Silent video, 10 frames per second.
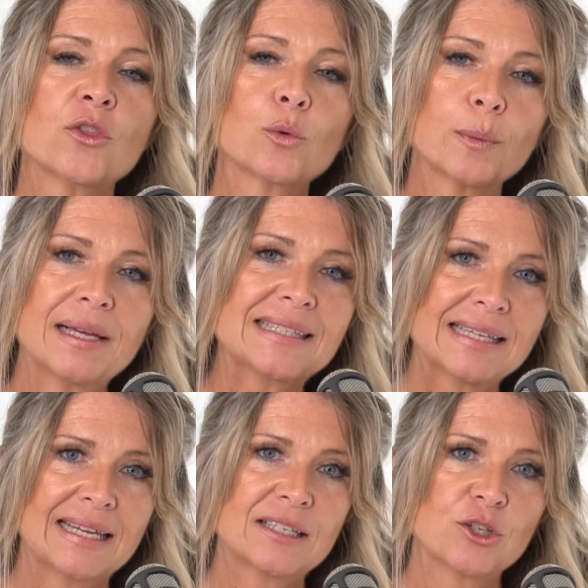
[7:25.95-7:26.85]
The
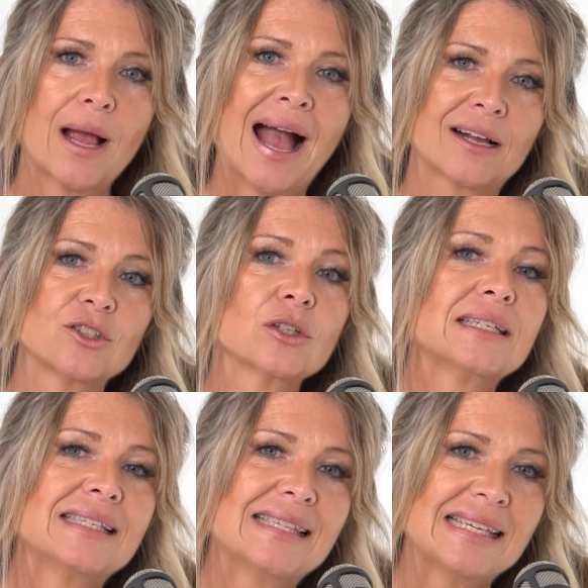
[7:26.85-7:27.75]
reason is you're
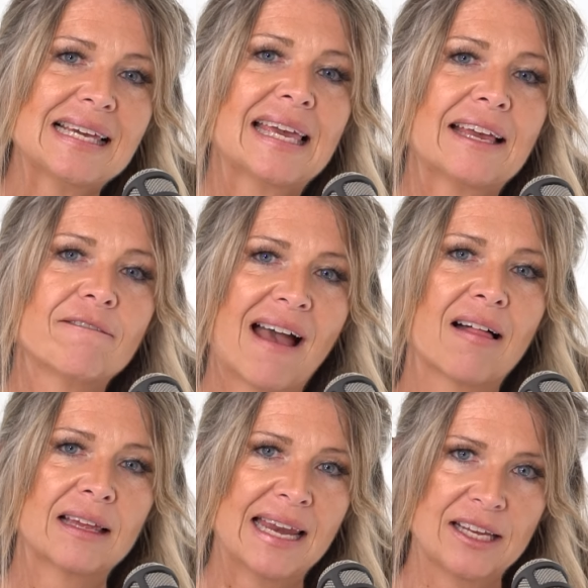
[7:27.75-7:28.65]
actually seeking
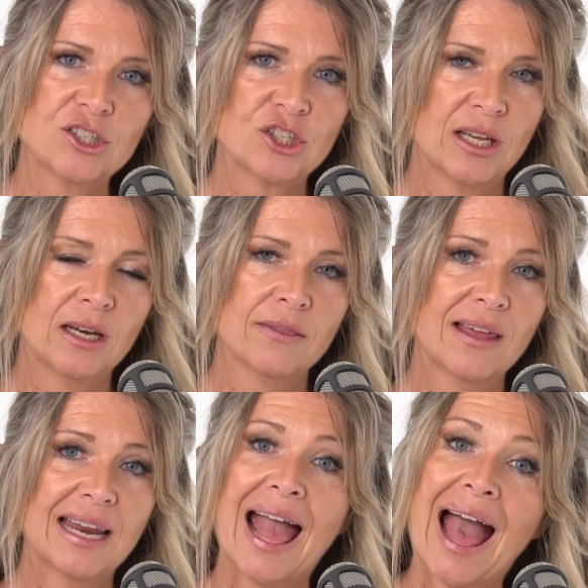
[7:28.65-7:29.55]
validation
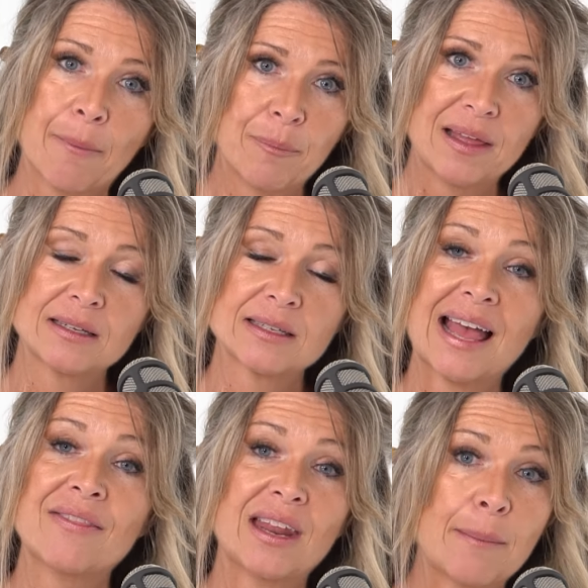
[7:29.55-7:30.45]
that it happened
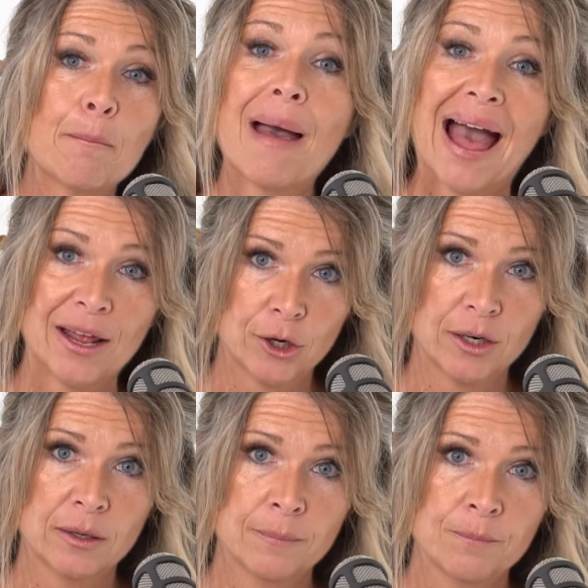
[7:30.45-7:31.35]
and that it mattered